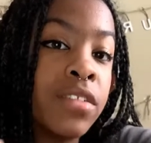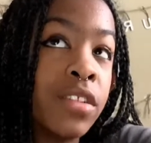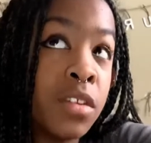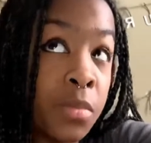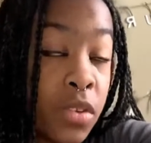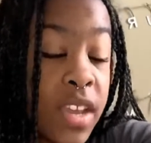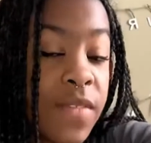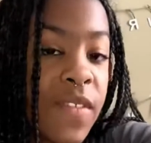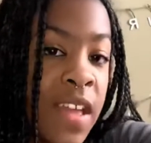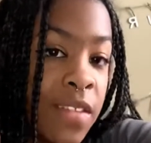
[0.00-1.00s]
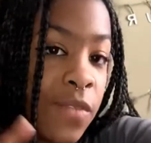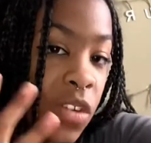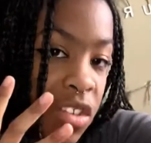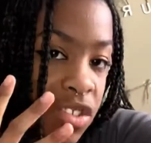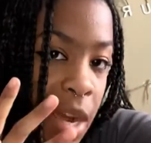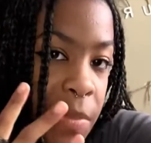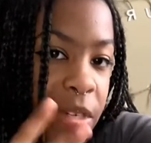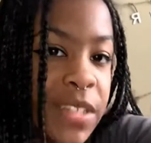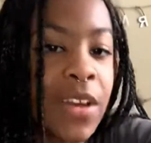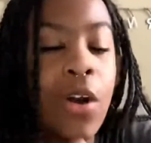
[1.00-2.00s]
The Debrief, and the 4th chapter
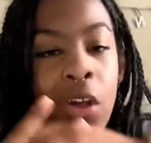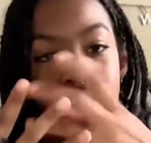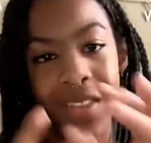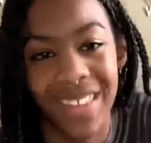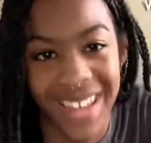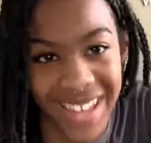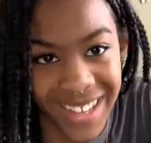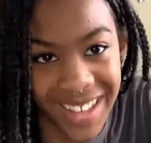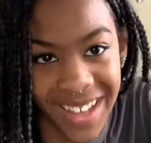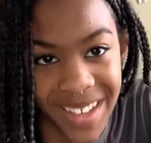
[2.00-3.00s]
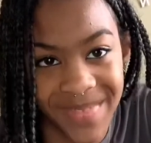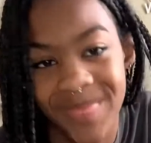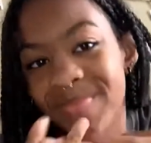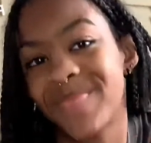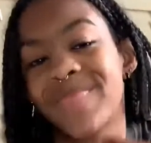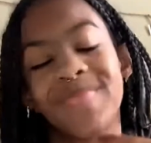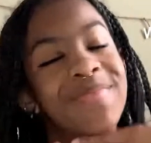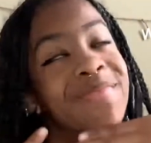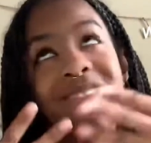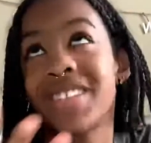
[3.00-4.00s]
is called The Healing.
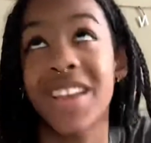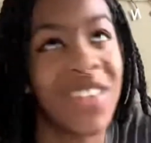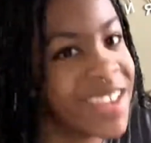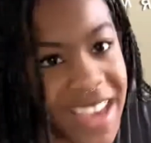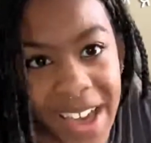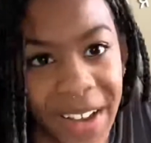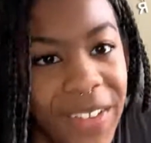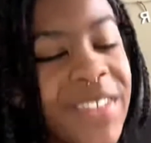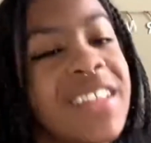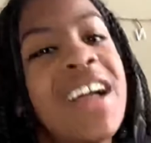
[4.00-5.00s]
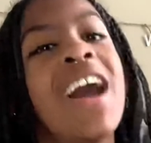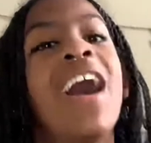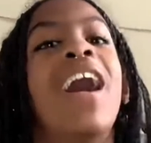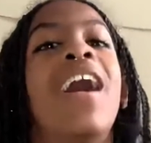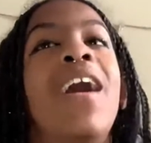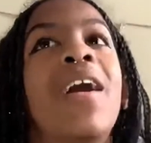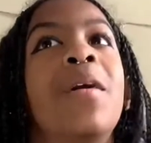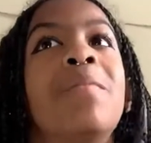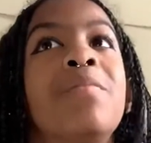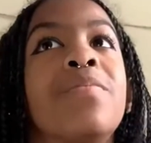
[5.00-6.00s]
So cute.
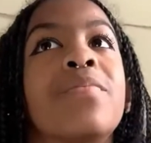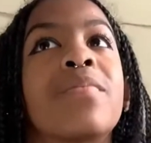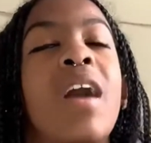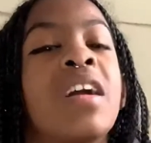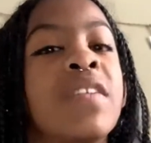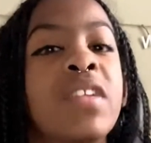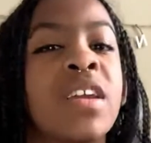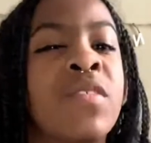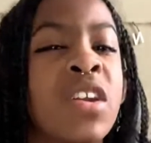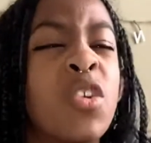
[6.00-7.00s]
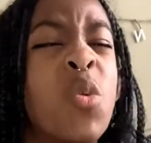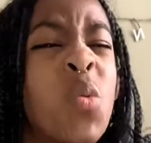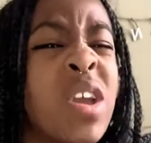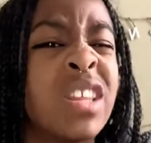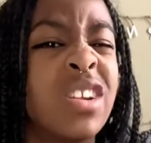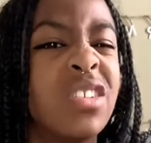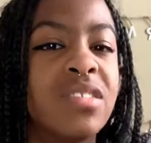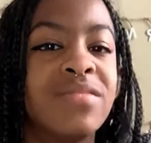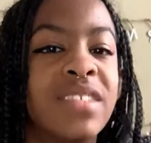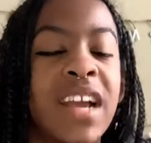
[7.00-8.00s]
I'll give a very quick little
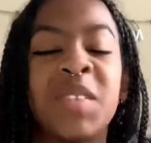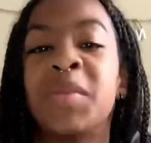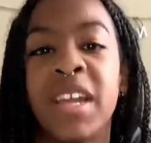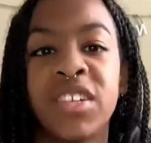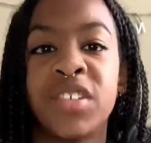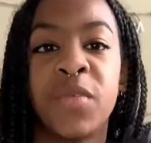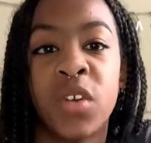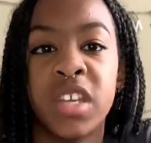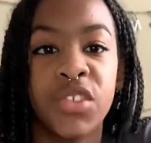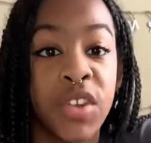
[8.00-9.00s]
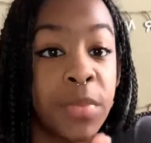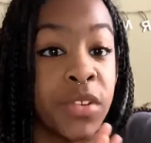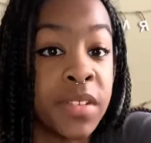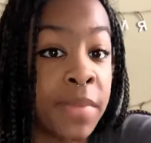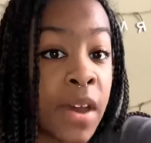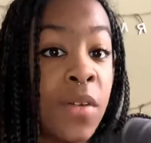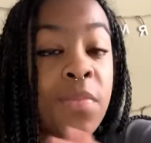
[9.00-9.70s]
explanation of what each chapter is about.